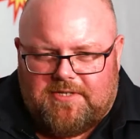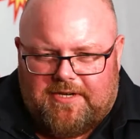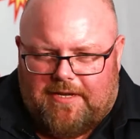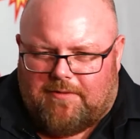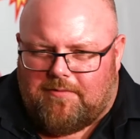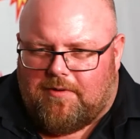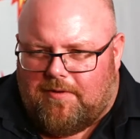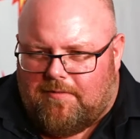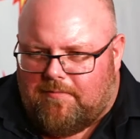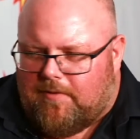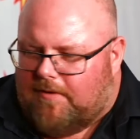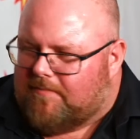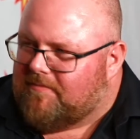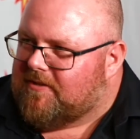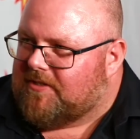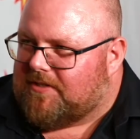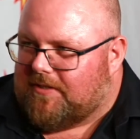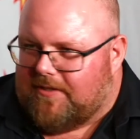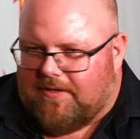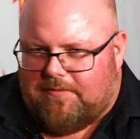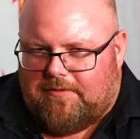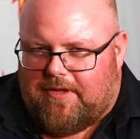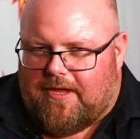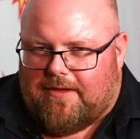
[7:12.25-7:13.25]
Now,
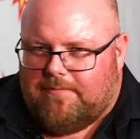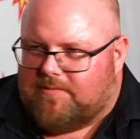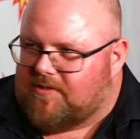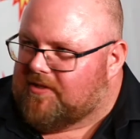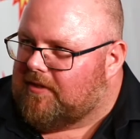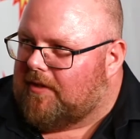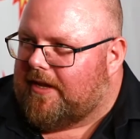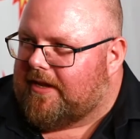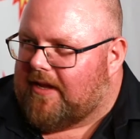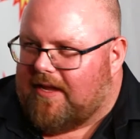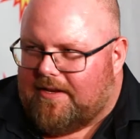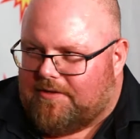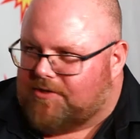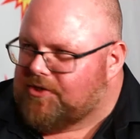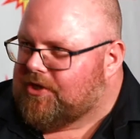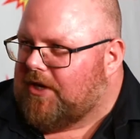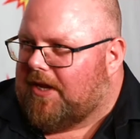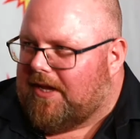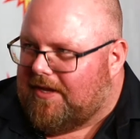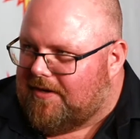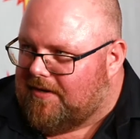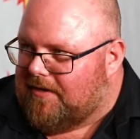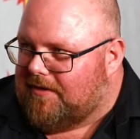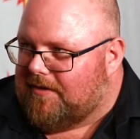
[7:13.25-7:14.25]
obviously games like
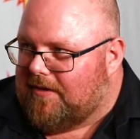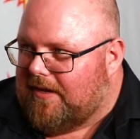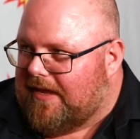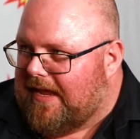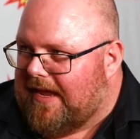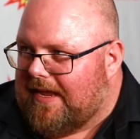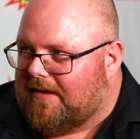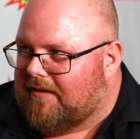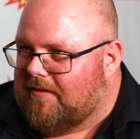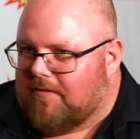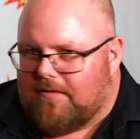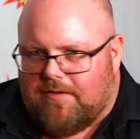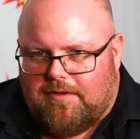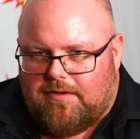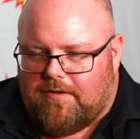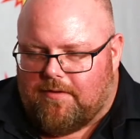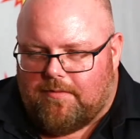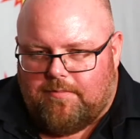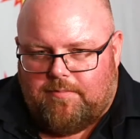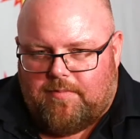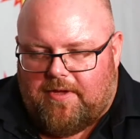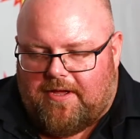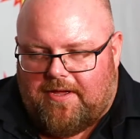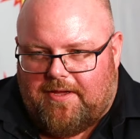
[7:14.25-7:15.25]
Uncharted and
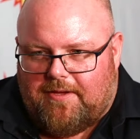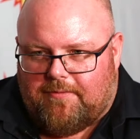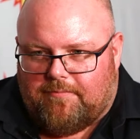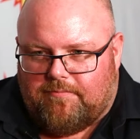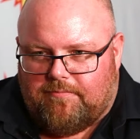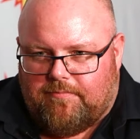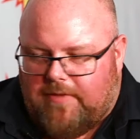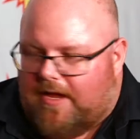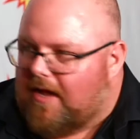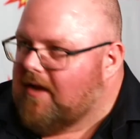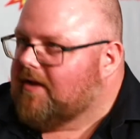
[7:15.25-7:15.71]
the um,